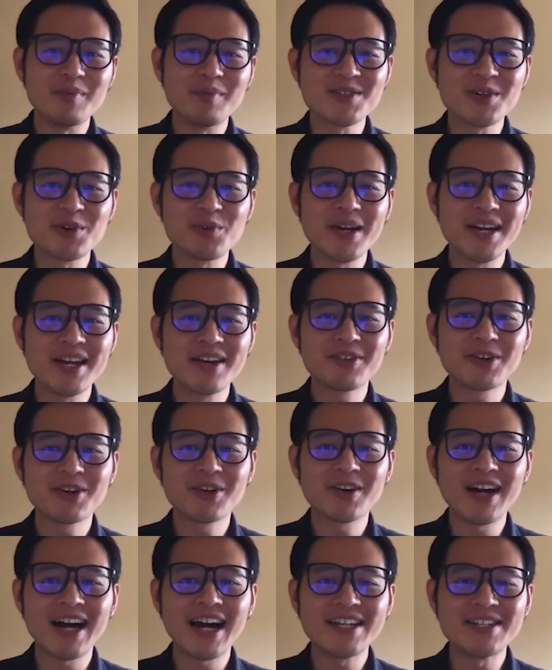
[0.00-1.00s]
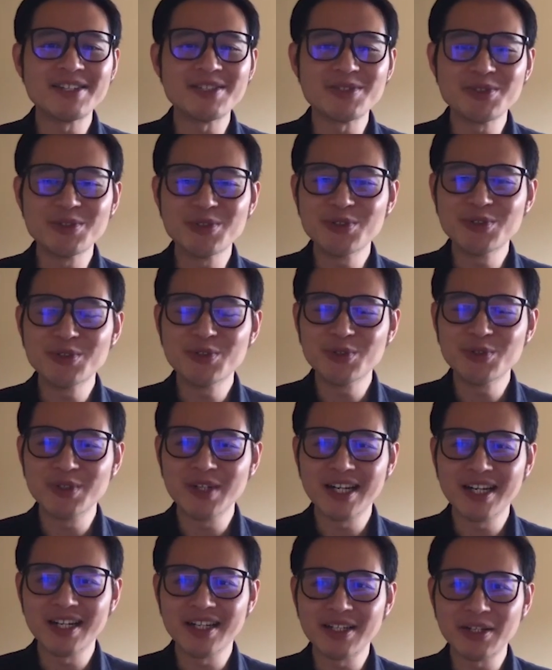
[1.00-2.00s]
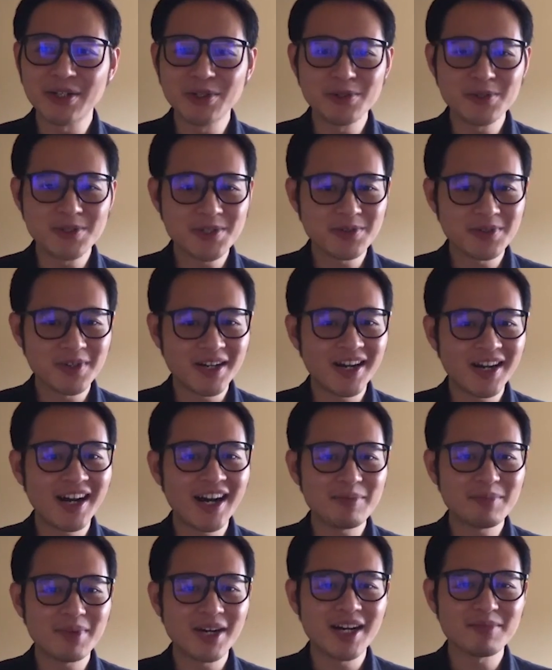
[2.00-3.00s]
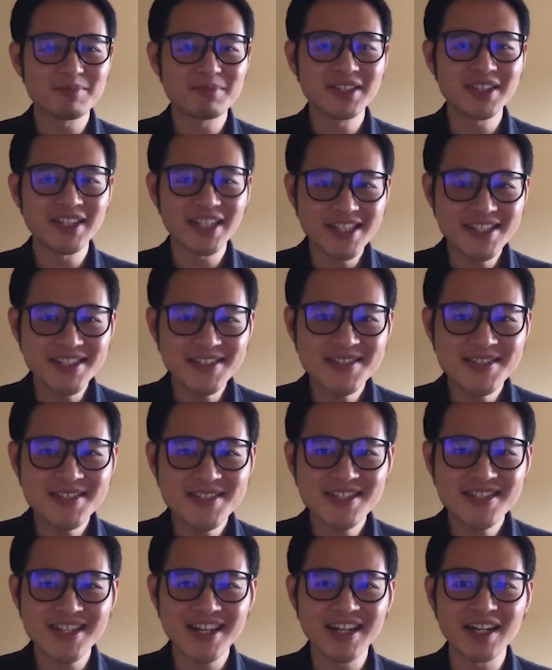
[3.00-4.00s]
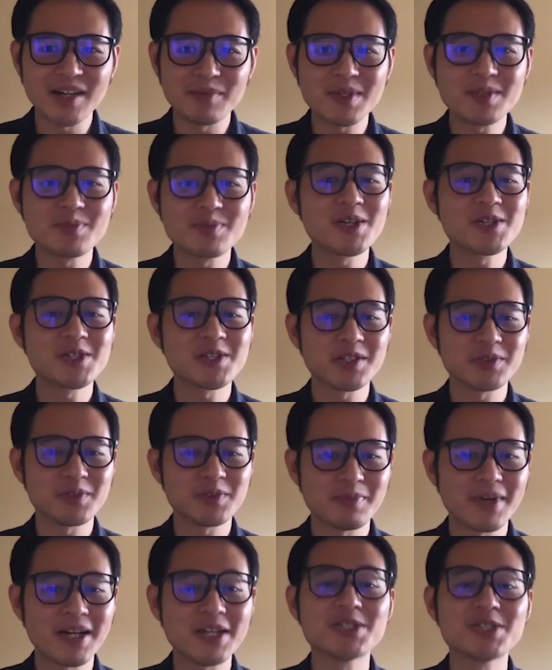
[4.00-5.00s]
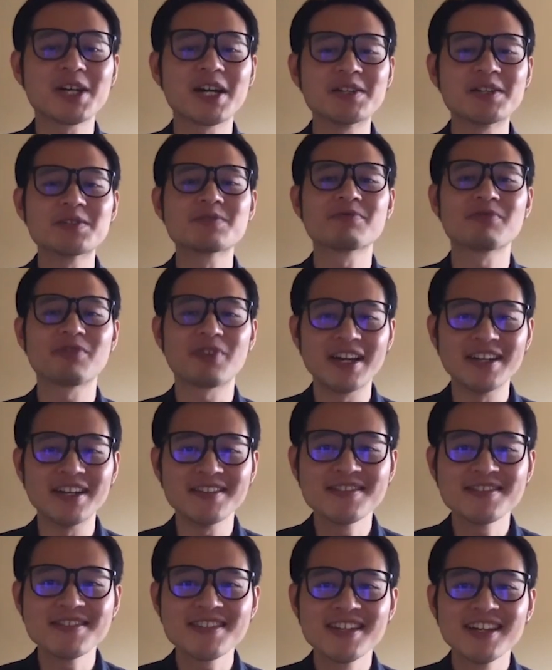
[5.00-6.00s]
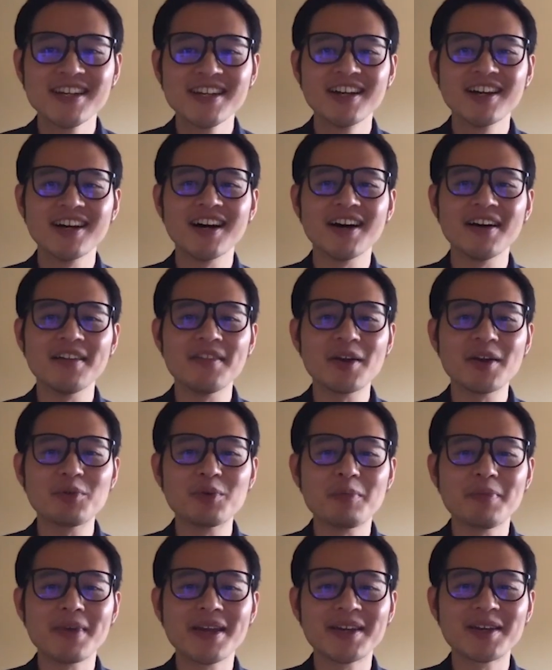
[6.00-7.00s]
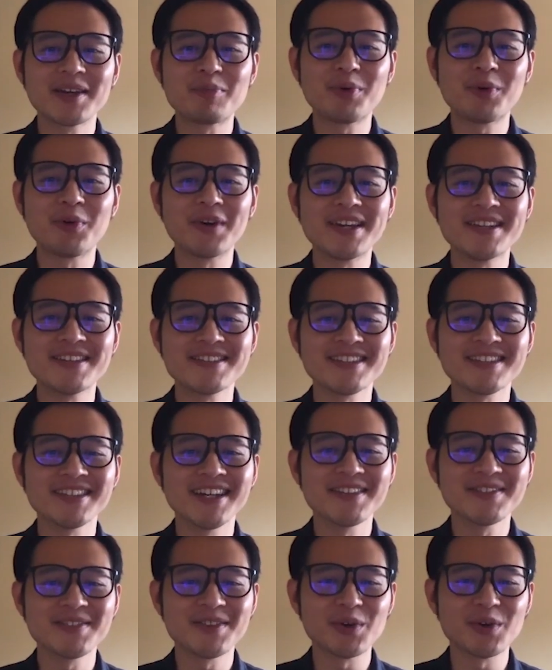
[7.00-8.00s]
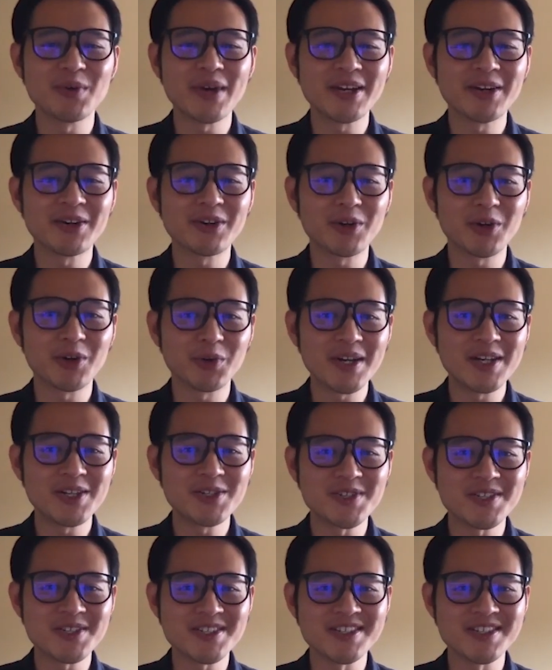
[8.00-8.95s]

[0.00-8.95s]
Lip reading: So whenever I do go to a hot pot place, especially with my Chinese friends, they will make it a point to let the waiter or waitress